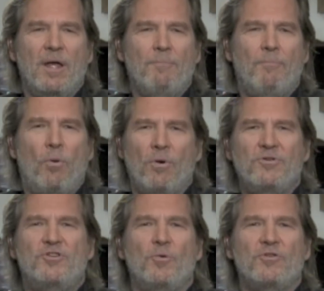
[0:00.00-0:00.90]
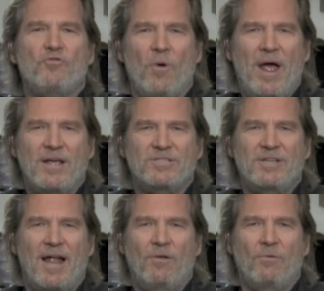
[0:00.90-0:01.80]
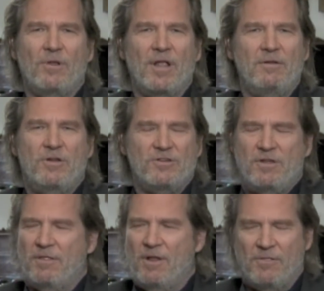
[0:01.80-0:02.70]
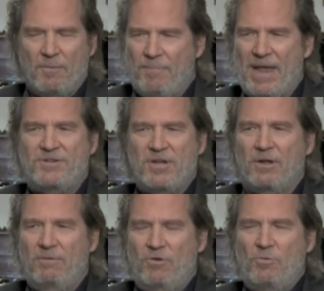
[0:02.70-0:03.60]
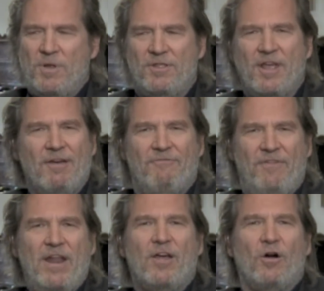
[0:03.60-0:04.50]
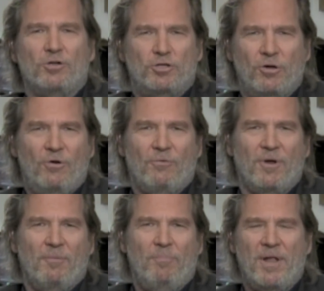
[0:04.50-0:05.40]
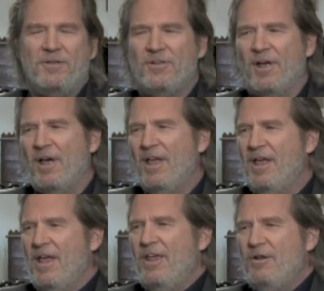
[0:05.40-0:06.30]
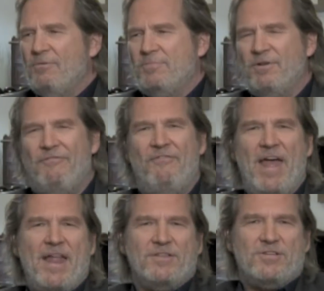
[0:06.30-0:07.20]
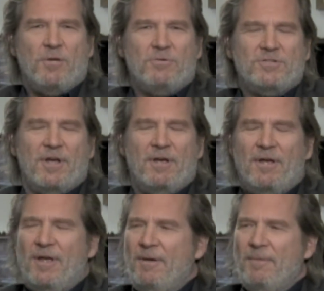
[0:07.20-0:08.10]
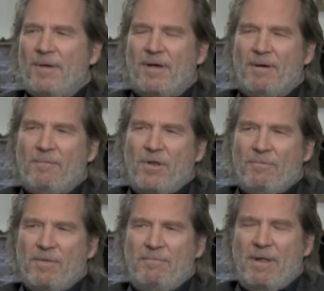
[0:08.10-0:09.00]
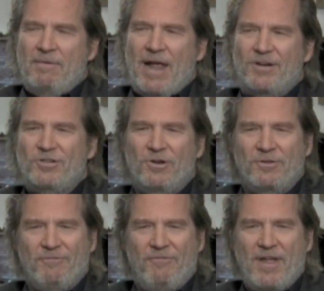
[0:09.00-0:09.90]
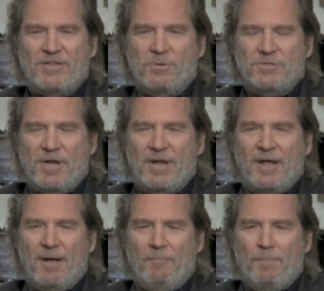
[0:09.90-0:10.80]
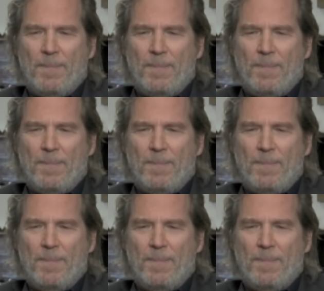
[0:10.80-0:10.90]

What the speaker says: important to address. Not only just the basic human thing of feeding our children, but defense. There was the national defense. There was a